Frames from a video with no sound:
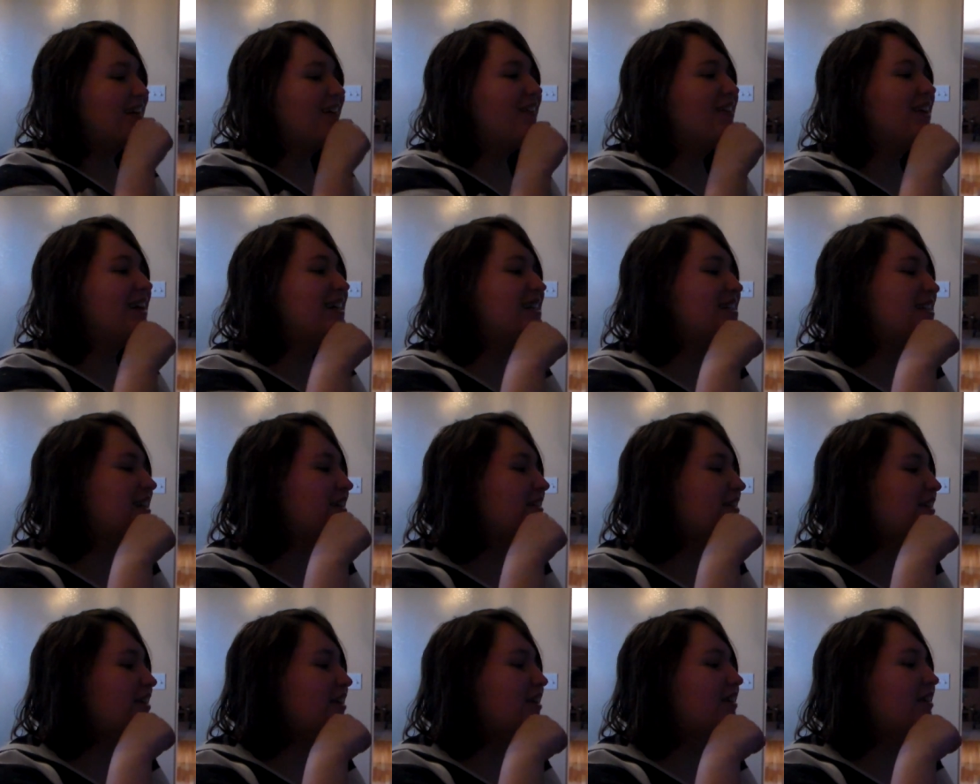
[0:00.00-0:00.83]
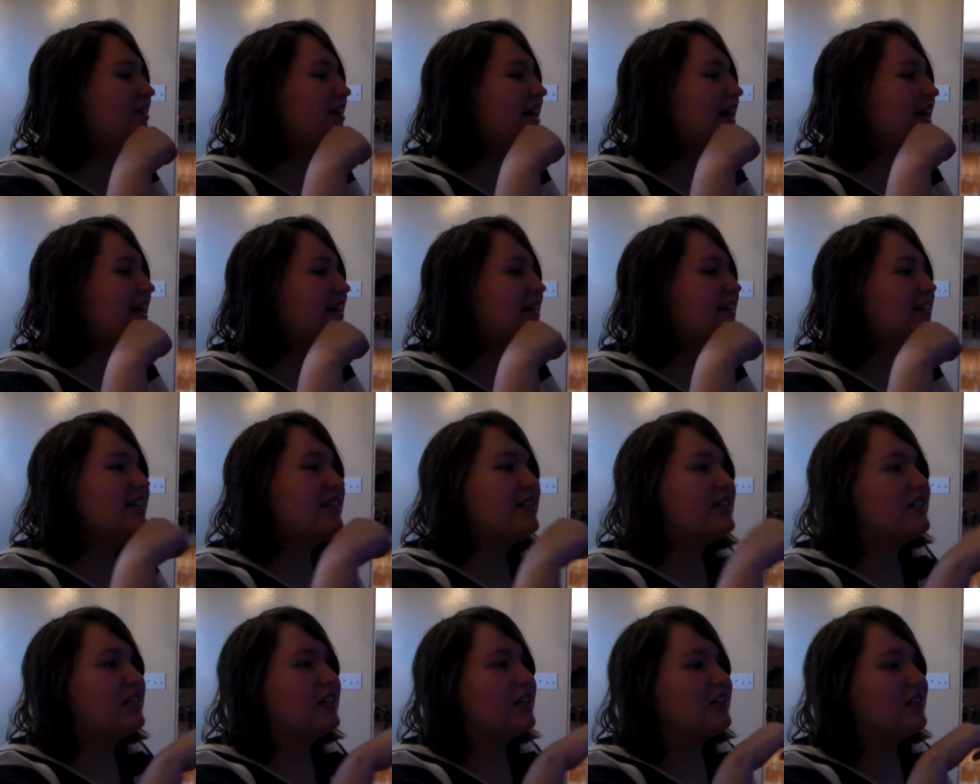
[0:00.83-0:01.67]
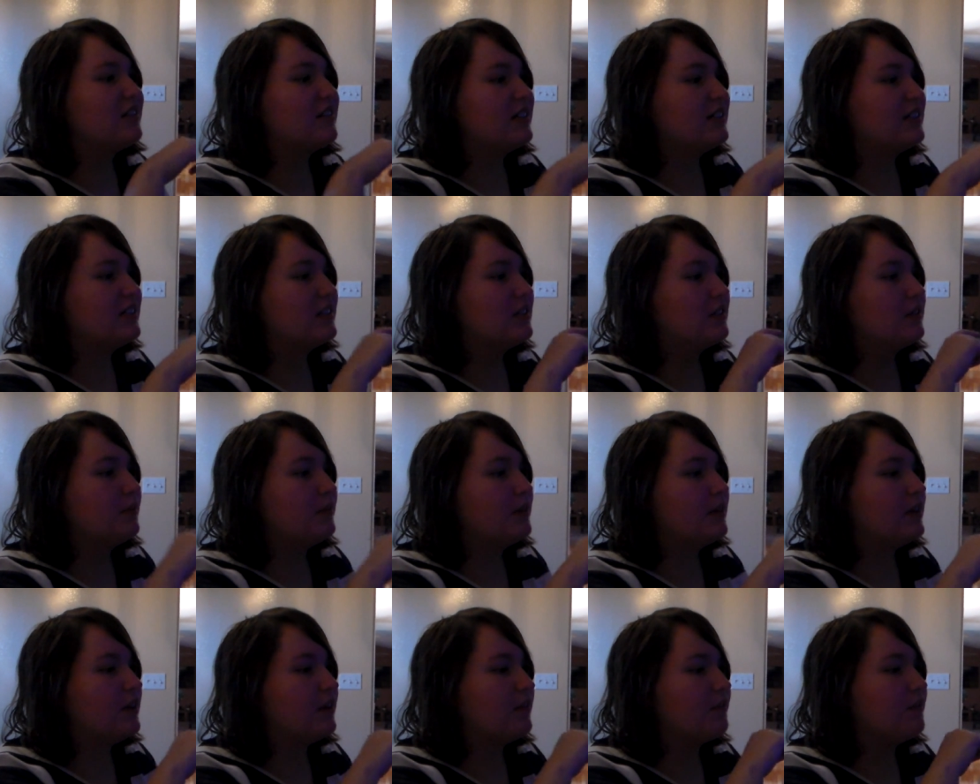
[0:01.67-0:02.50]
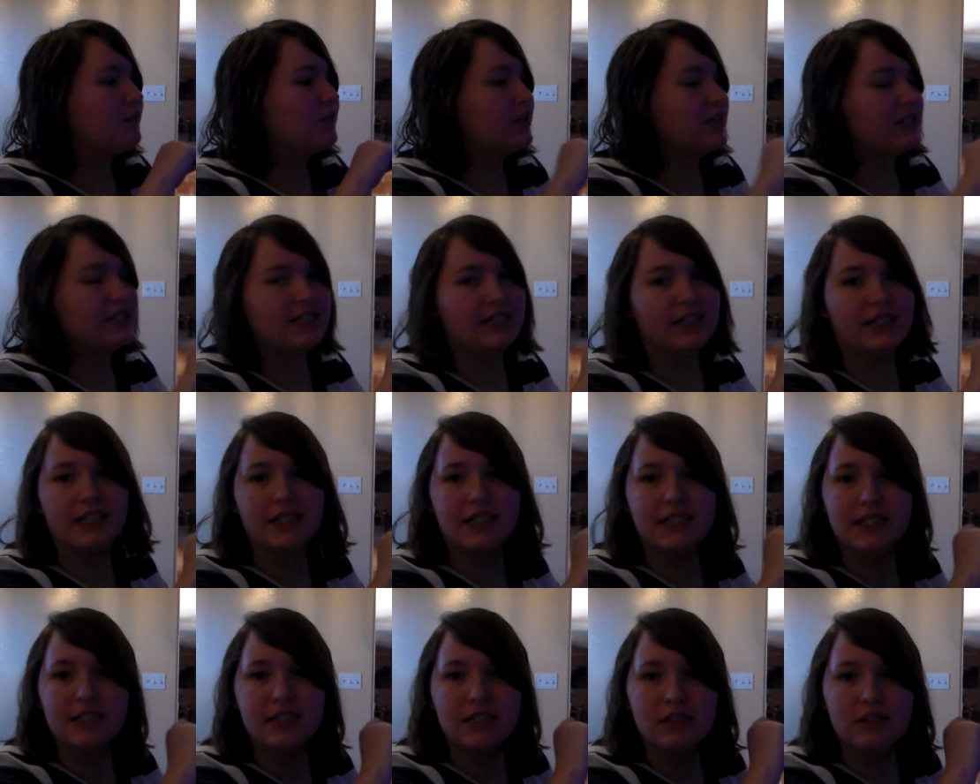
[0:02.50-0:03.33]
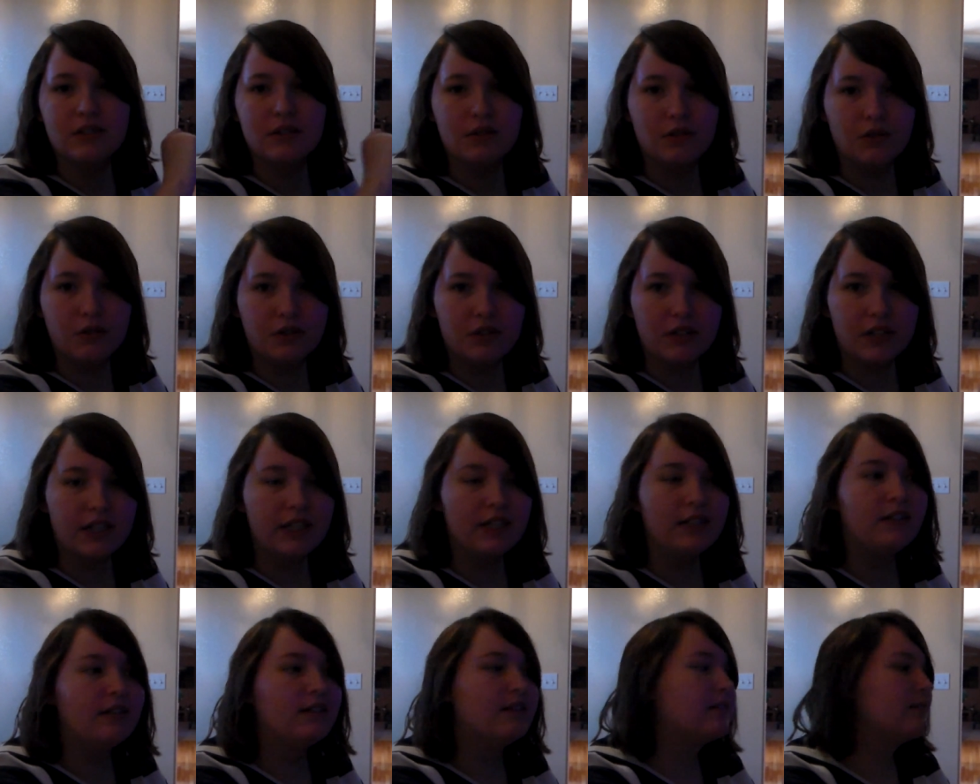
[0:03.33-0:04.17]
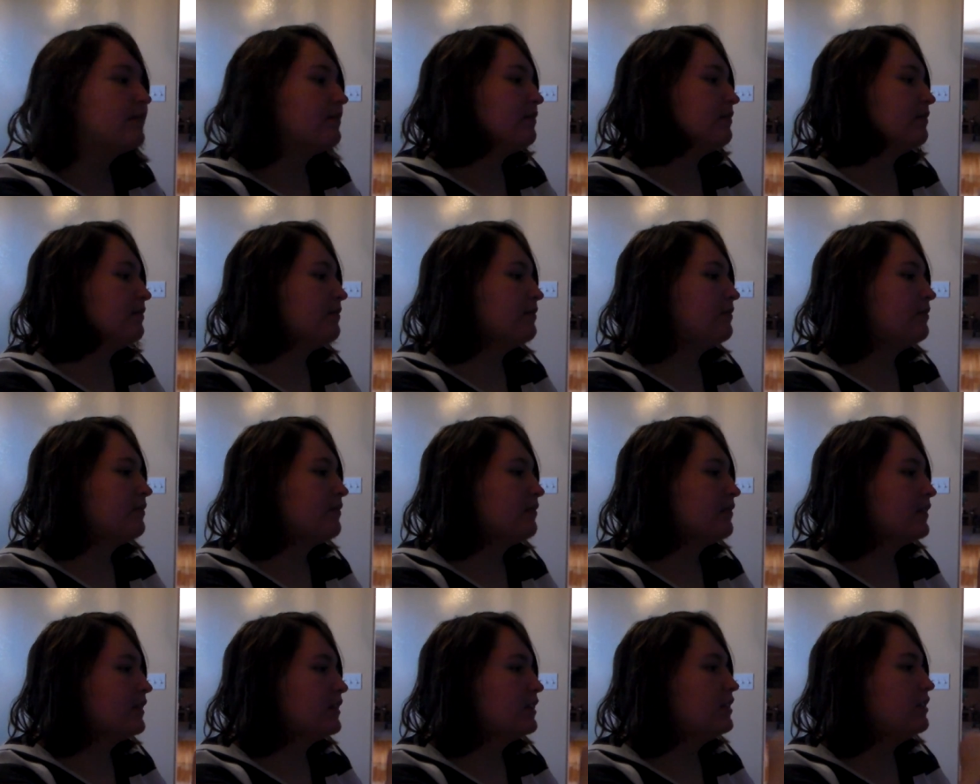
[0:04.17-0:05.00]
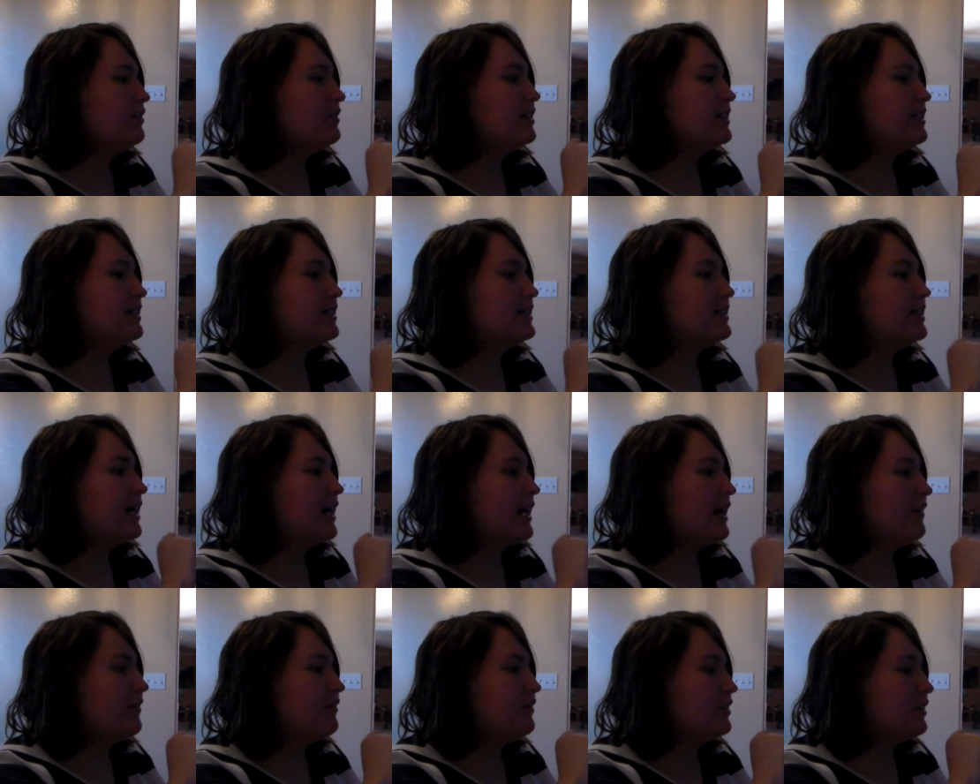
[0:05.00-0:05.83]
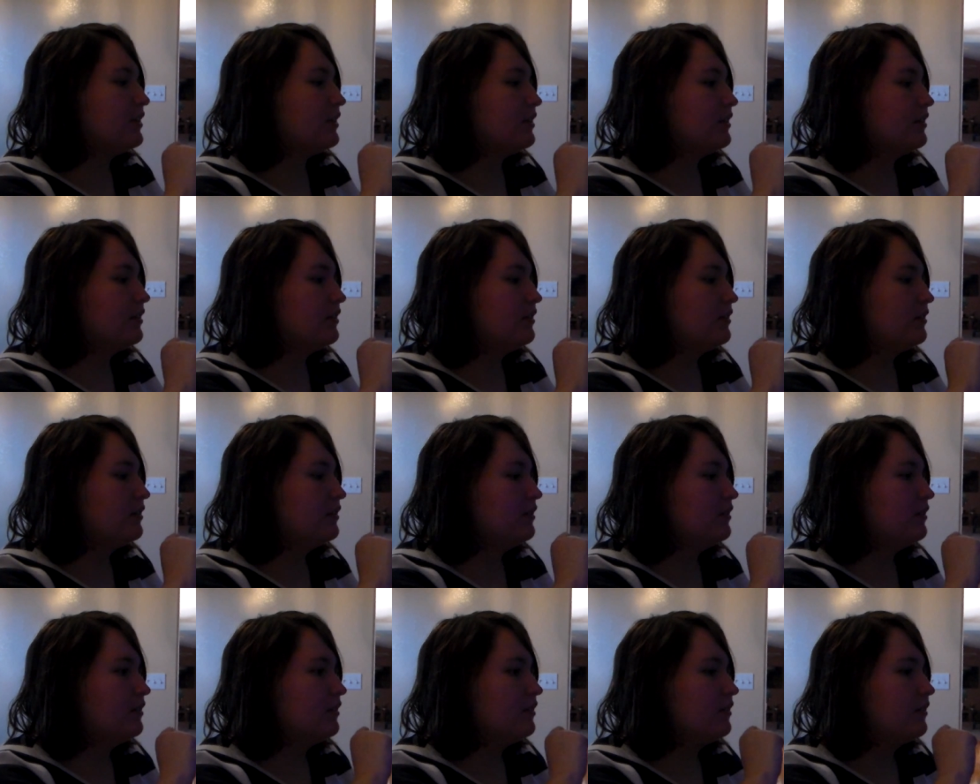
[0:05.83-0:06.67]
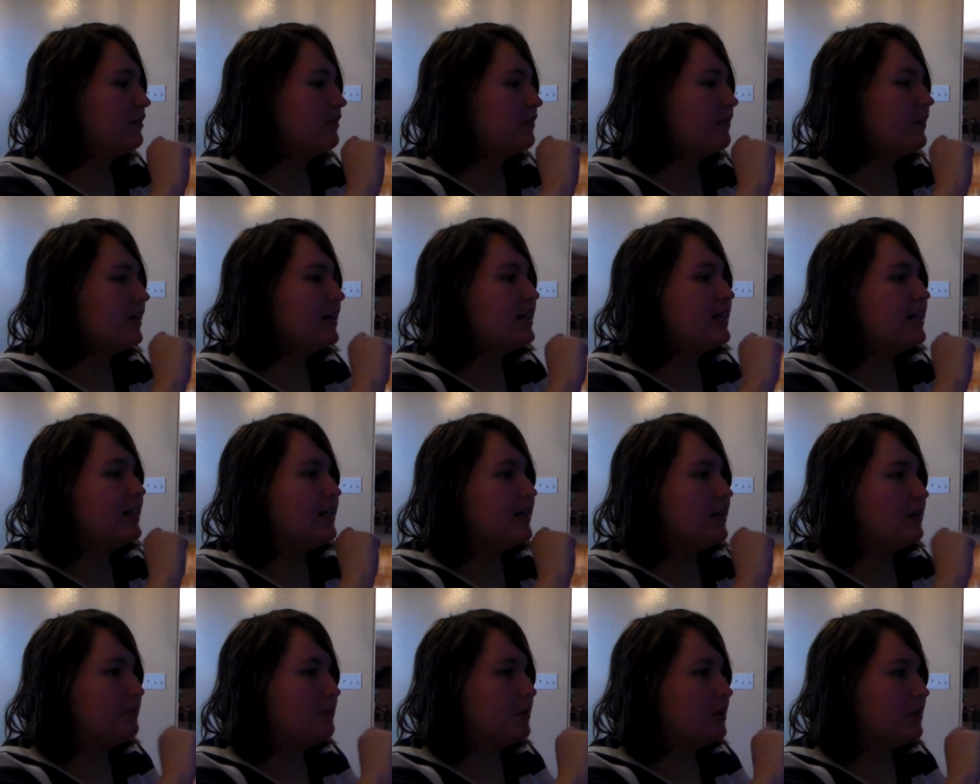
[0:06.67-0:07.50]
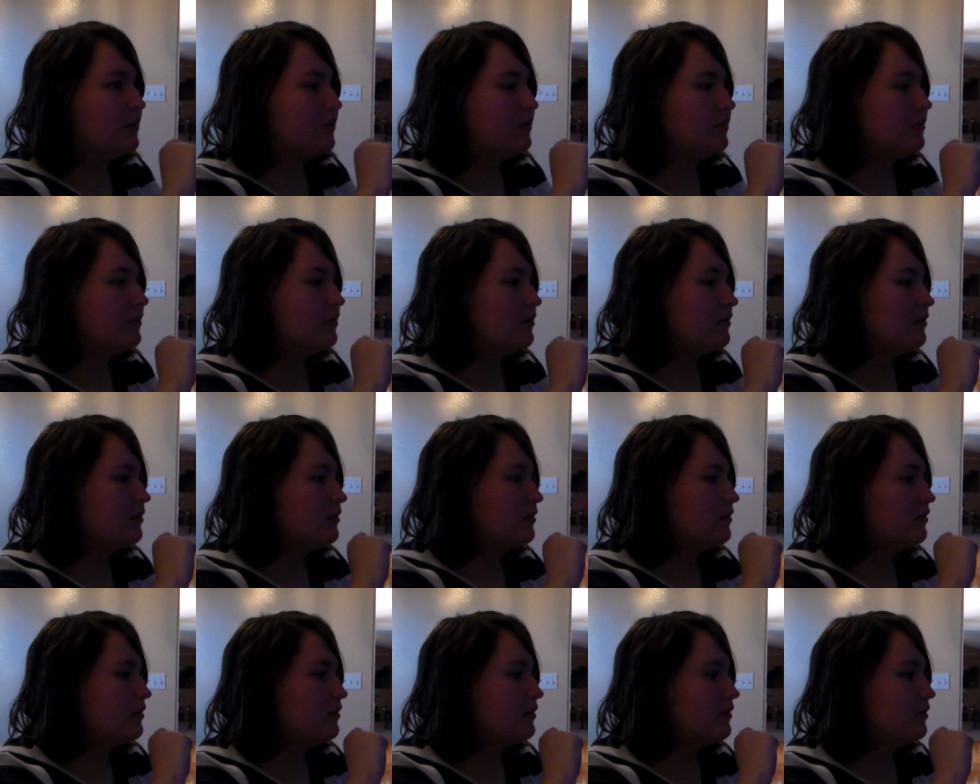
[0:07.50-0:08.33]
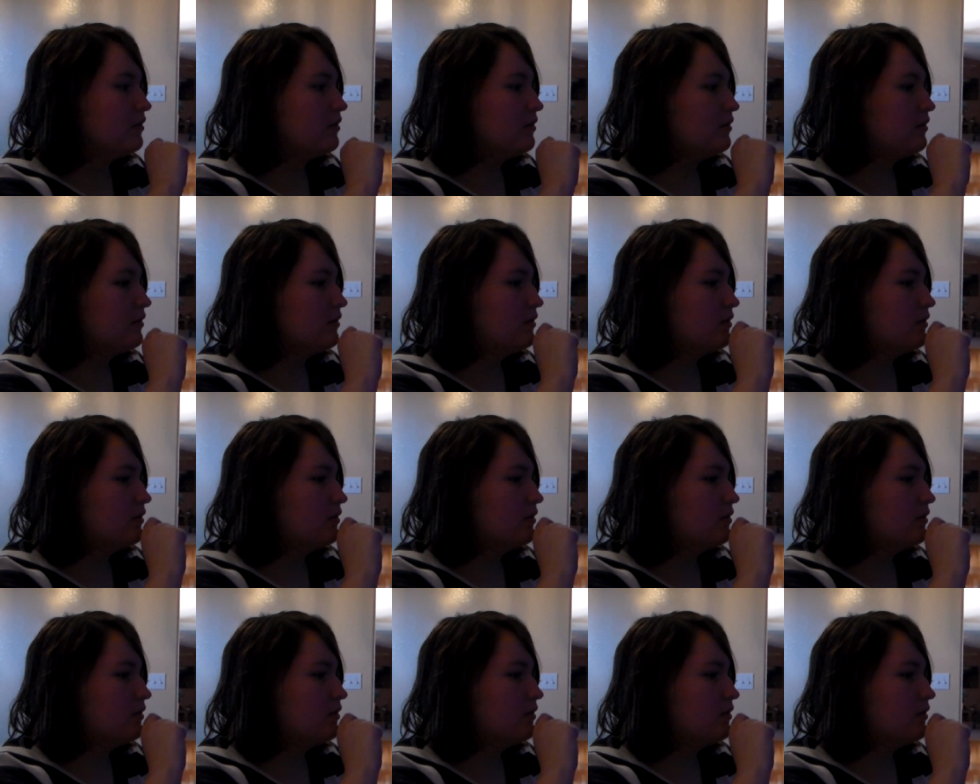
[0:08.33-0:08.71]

If you guys don't know, Ellen DeGeneres is the one that voices Dory. So this is after Finding Nemo. Dory?